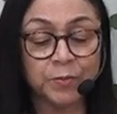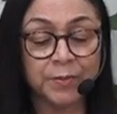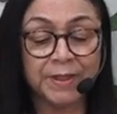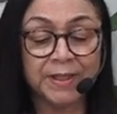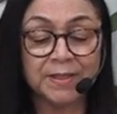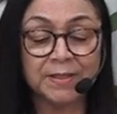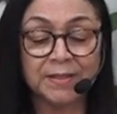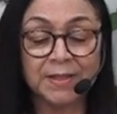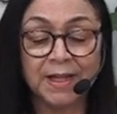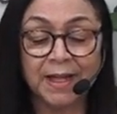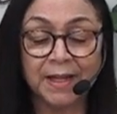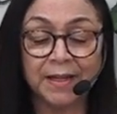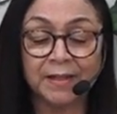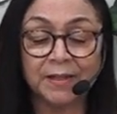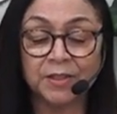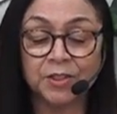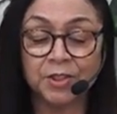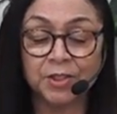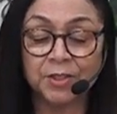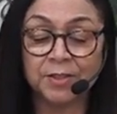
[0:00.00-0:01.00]
we decide
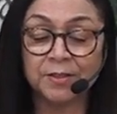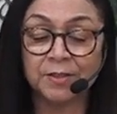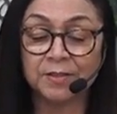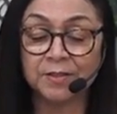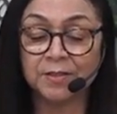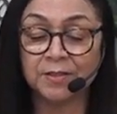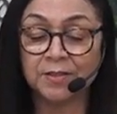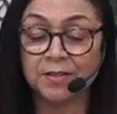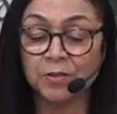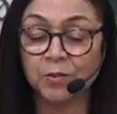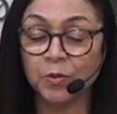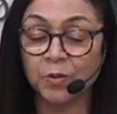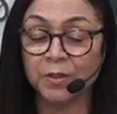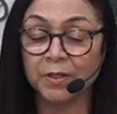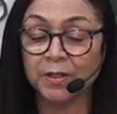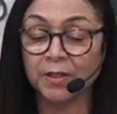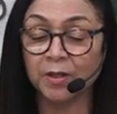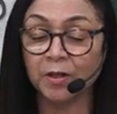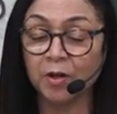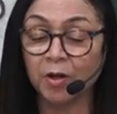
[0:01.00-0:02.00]
that Jesus is Lord
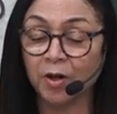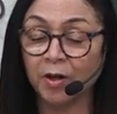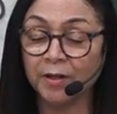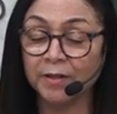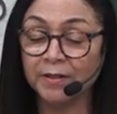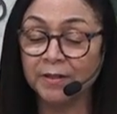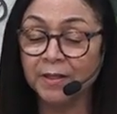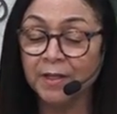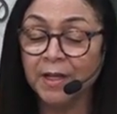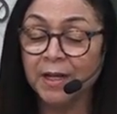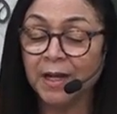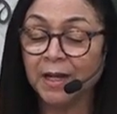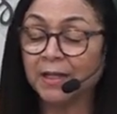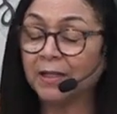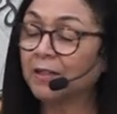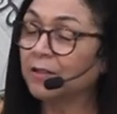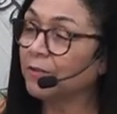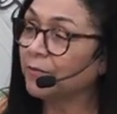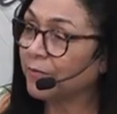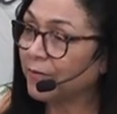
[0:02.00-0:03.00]
and God
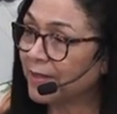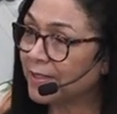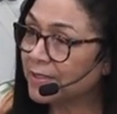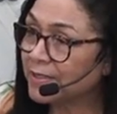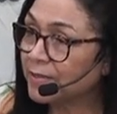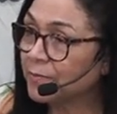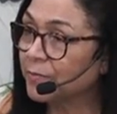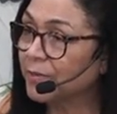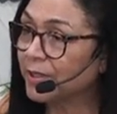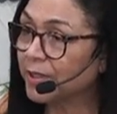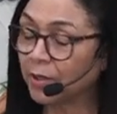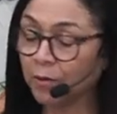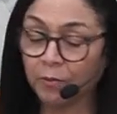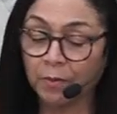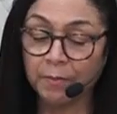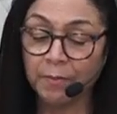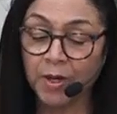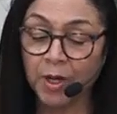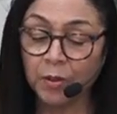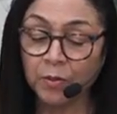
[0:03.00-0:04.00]
and confess Him with
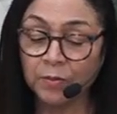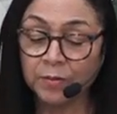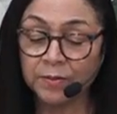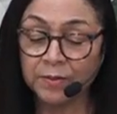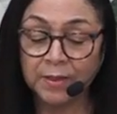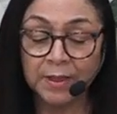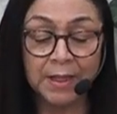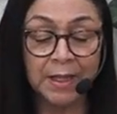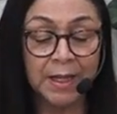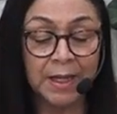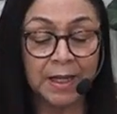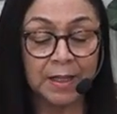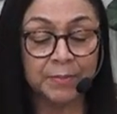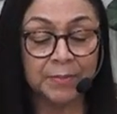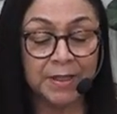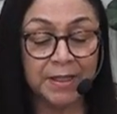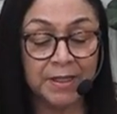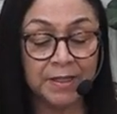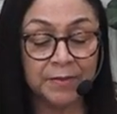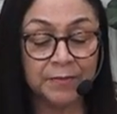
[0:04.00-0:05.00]
our mouth and
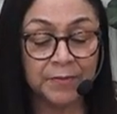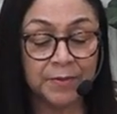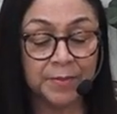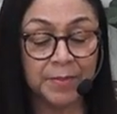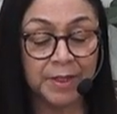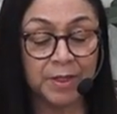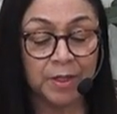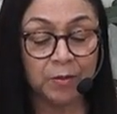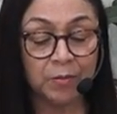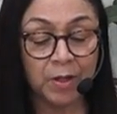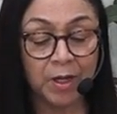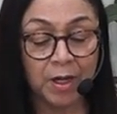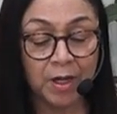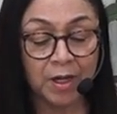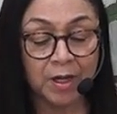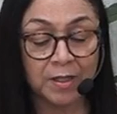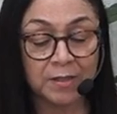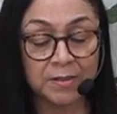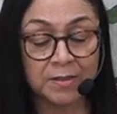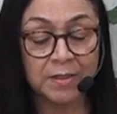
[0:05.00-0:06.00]
believe Him in our
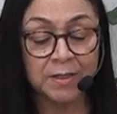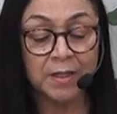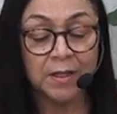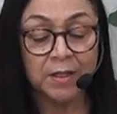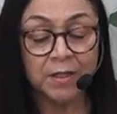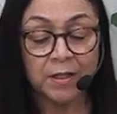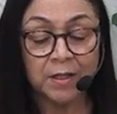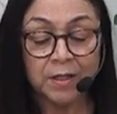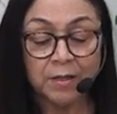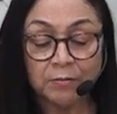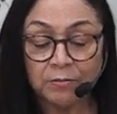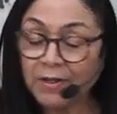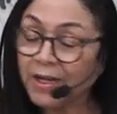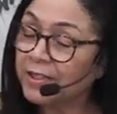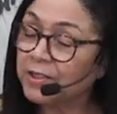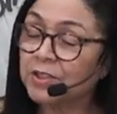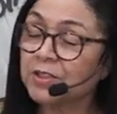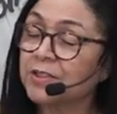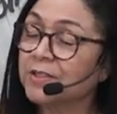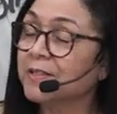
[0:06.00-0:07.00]
hearts,
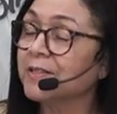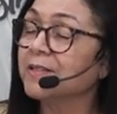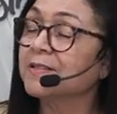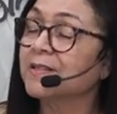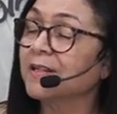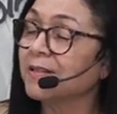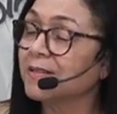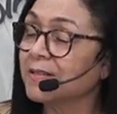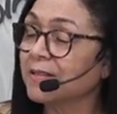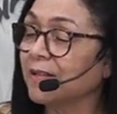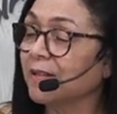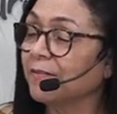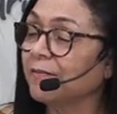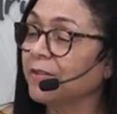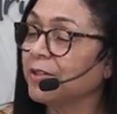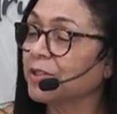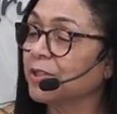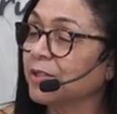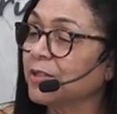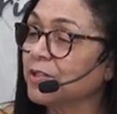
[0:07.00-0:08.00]
righteousness and
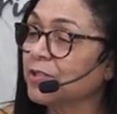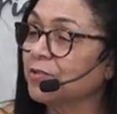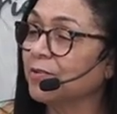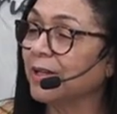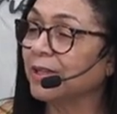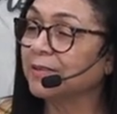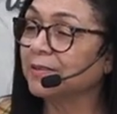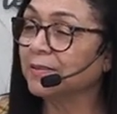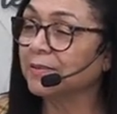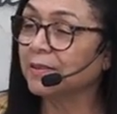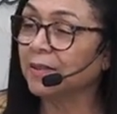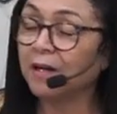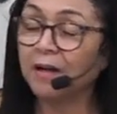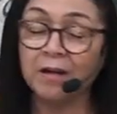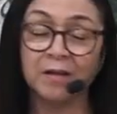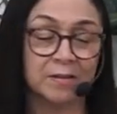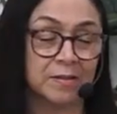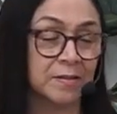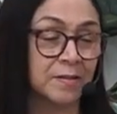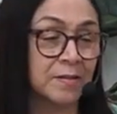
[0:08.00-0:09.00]
salvation is granted to
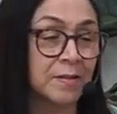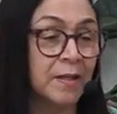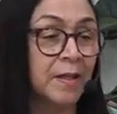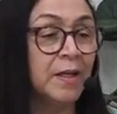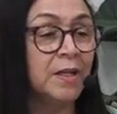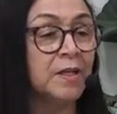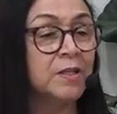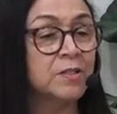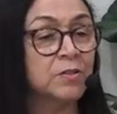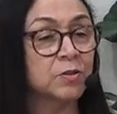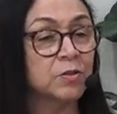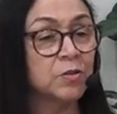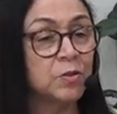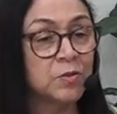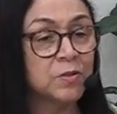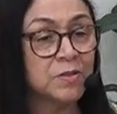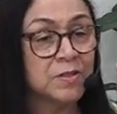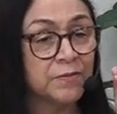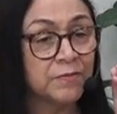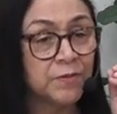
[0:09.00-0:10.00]
us. So,
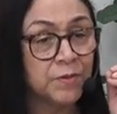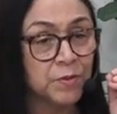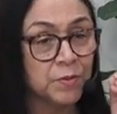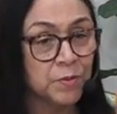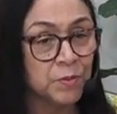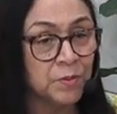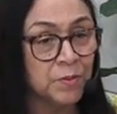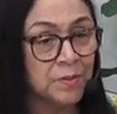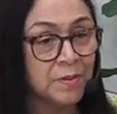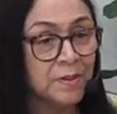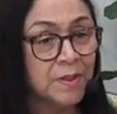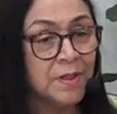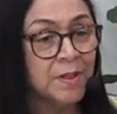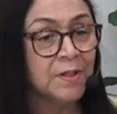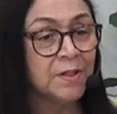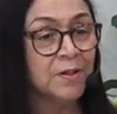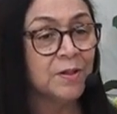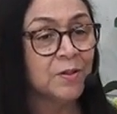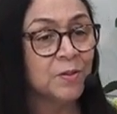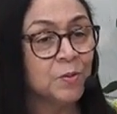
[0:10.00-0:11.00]
those of you
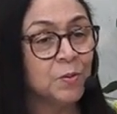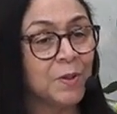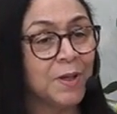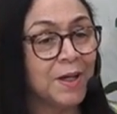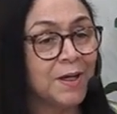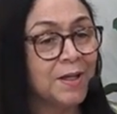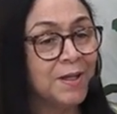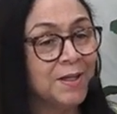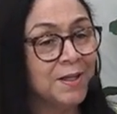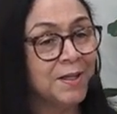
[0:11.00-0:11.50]
who are